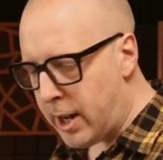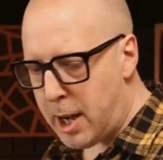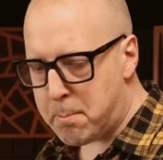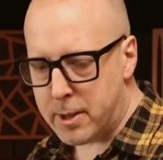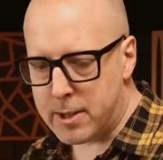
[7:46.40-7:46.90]

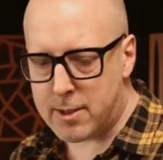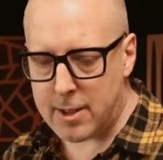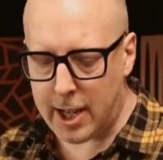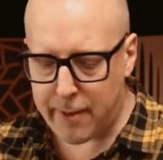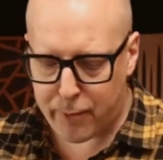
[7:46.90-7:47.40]
happens
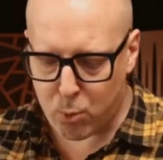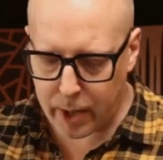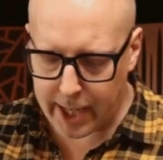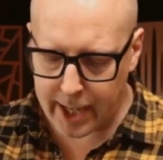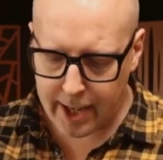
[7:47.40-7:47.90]
if
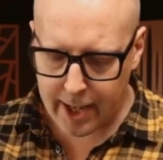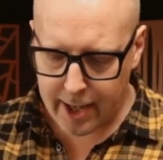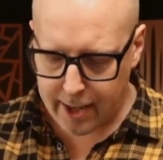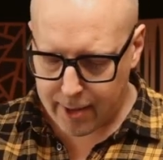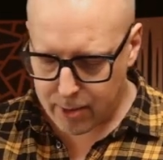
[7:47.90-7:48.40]
we
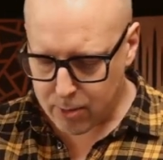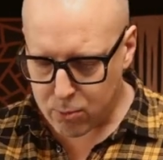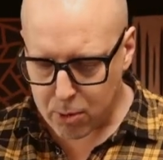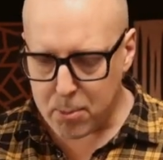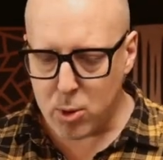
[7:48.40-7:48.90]

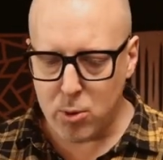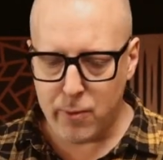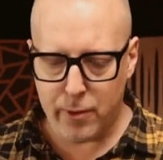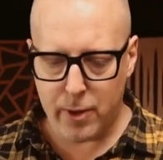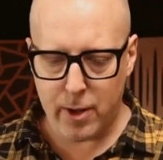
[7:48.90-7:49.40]

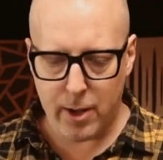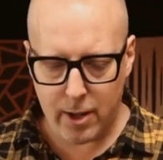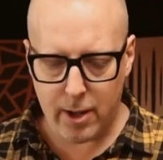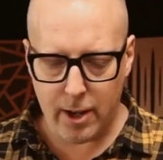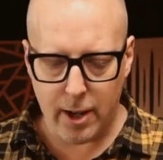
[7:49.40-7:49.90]
remove
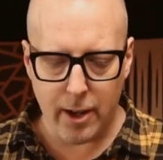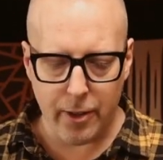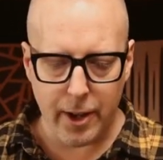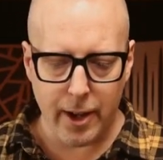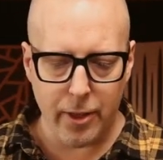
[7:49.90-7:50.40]
uh,
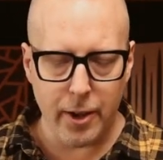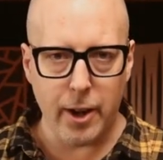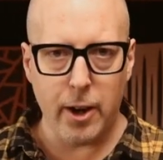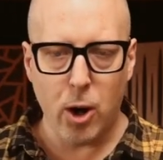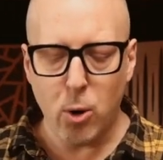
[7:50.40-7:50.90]
the,
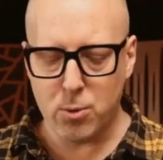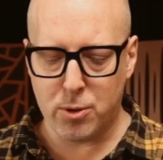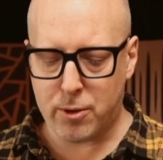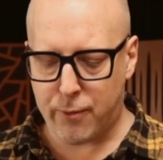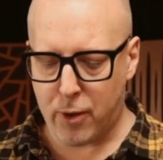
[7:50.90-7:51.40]
the
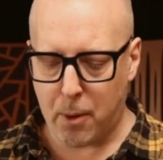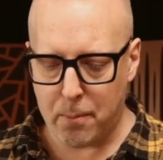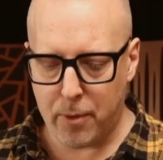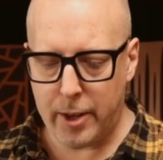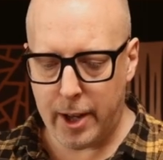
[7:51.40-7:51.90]
host
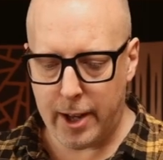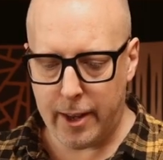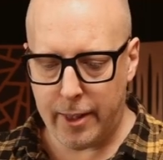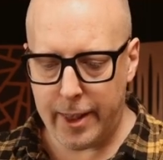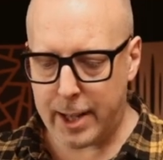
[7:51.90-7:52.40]
from the
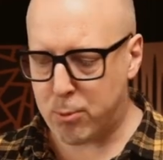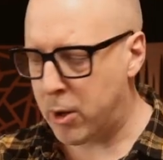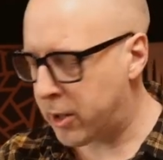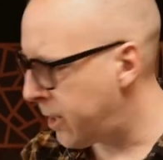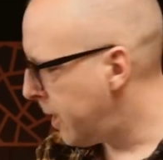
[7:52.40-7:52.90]
network.